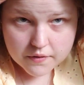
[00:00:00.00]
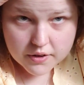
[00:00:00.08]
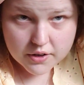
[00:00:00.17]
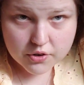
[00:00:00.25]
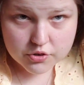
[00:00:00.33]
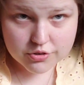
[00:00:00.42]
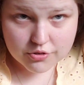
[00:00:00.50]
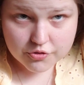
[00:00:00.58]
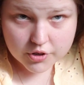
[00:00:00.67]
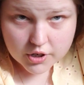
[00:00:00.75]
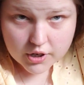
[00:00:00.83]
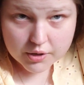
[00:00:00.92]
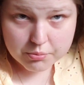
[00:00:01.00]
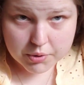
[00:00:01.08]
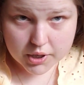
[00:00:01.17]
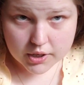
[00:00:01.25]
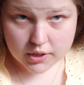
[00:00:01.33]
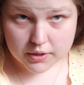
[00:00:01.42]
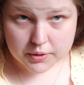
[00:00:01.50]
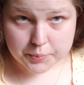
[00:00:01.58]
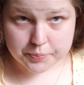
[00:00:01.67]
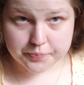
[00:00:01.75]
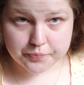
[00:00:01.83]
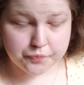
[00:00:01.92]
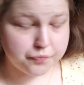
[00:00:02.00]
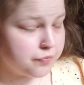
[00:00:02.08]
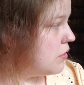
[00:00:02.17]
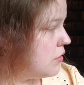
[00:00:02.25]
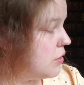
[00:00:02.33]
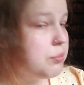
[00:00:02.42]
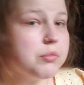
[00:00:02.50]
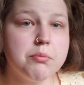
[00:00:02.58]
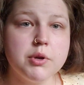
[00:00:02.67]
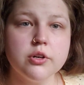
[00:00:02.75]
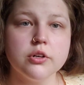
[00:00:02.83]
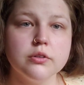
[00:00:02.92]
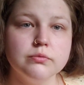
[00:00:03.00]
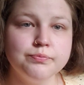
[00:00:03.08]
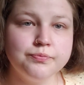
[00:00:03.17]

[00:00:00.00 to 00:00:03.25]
I also forgot my mirror.